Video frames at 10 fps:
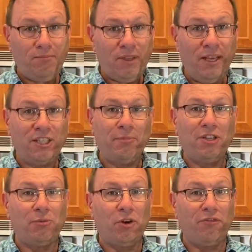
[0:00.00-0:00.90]
is
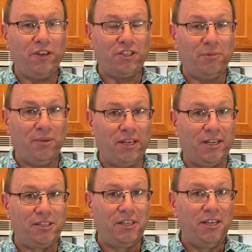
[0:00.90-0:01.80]
much more efficient
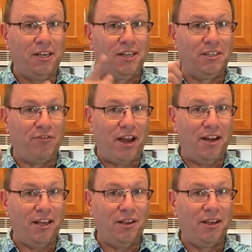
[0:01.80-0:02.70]
because
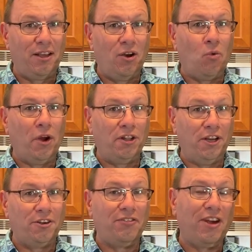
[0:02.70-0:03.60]
dividing 1
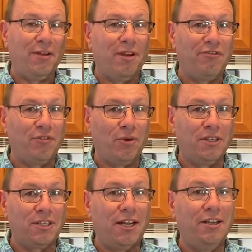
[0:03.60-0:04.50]
liter divided by 4
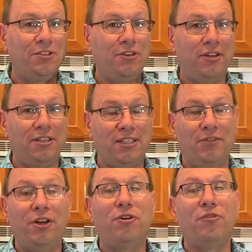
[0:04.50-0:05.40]
is a lot easier than
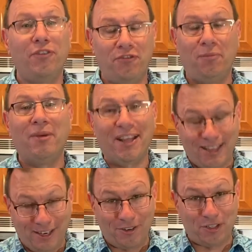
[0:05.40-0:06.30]
750
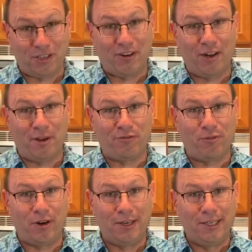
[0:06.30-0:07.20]
milliliters divided by
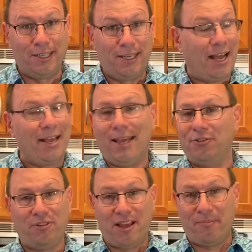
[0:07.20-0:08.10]
4. I can't
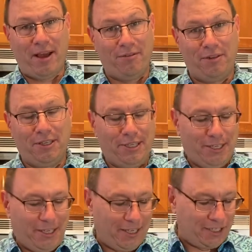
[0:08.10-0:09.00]
do that math.
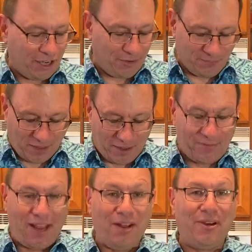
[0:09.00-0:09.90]
So
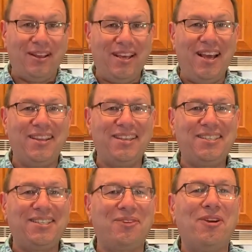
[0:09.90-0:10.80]
anyway, this
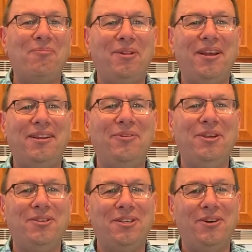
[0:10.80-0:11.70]
is the rum blend that we
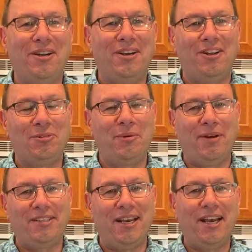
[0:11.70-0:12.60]
use here at Ultimate
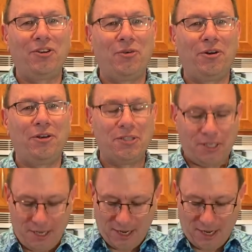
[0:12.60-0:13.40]
Mai Tai headquarters.